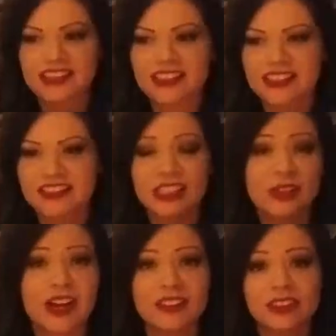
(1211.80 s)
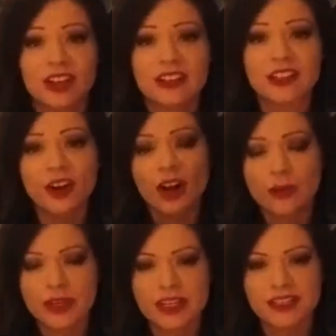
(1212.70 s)
think that you have a lot in
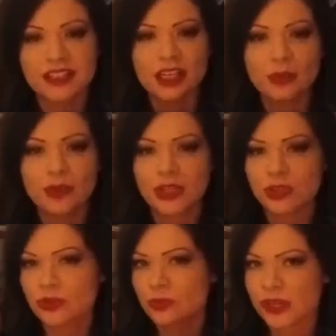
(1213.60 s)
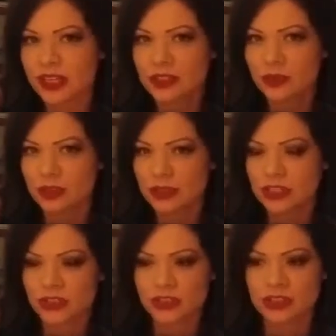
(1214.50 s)
common, but you want to make
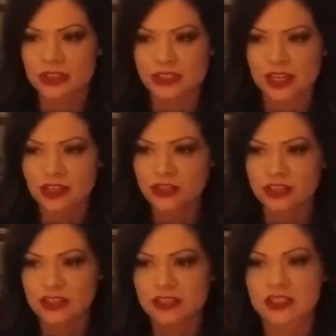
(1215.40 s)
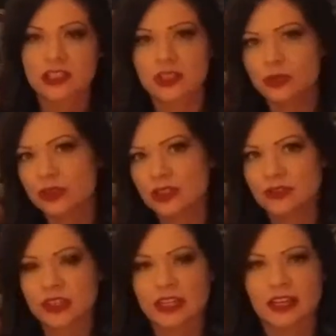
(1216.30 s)
sure that there's actually this intuitive
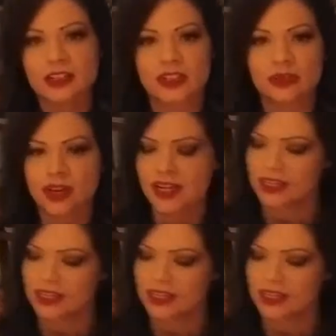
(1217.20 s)
connection, right?